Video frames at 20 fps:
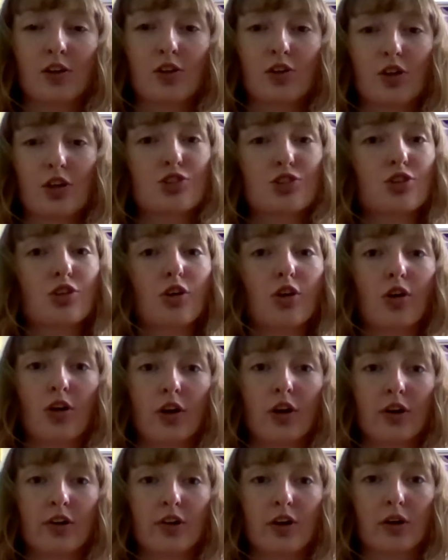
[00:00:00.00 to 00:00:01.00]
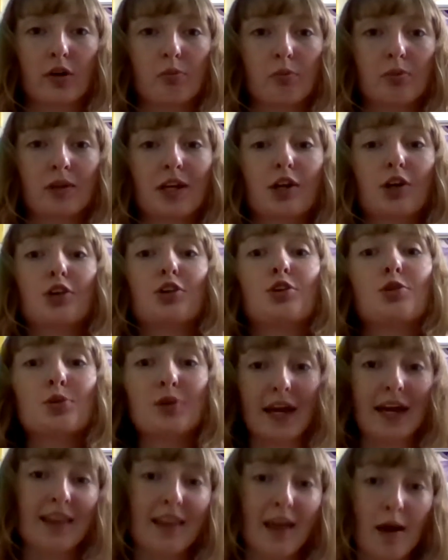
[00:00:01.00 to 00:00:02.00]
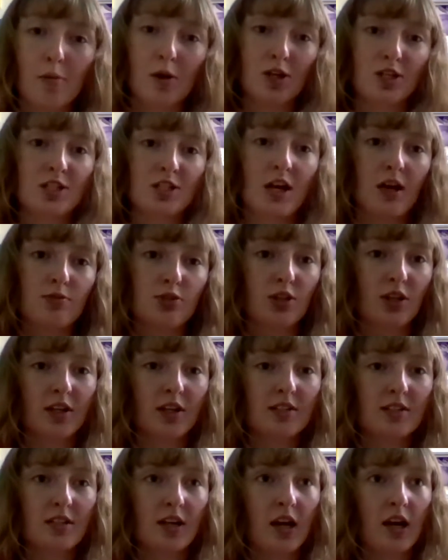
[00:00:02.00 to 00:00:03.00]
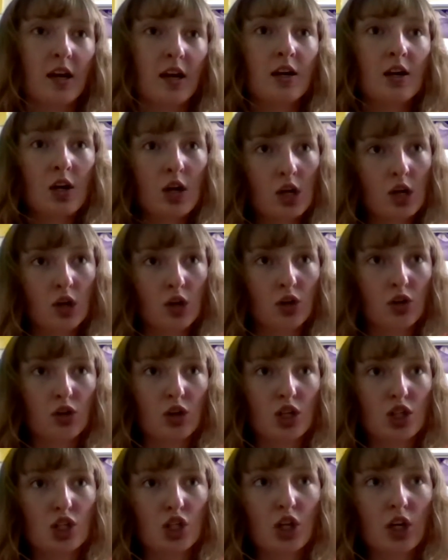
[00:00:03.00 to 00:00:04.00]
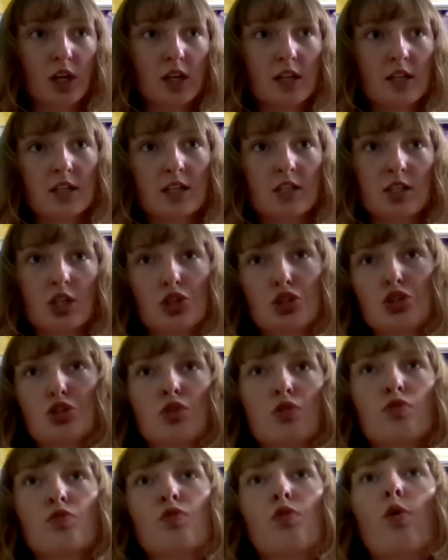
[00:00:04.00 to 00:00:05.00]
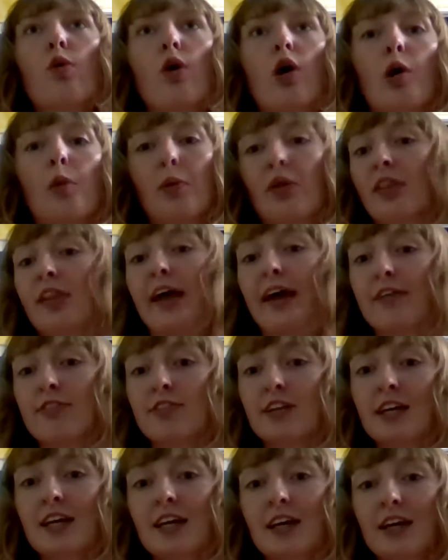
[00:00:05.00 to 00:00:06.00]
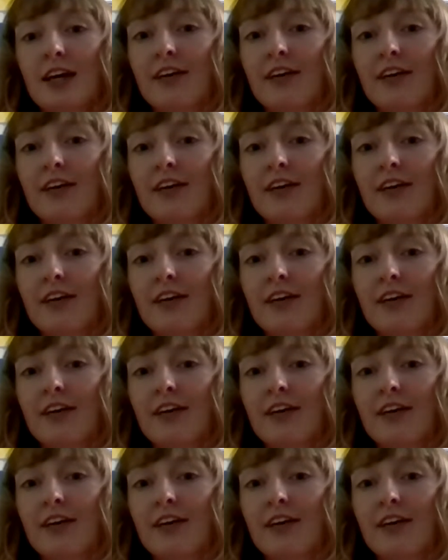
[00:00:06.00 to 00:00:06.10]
creature or on target player, you gain that much life. So let's say your creature is a 2/4 with lifelink.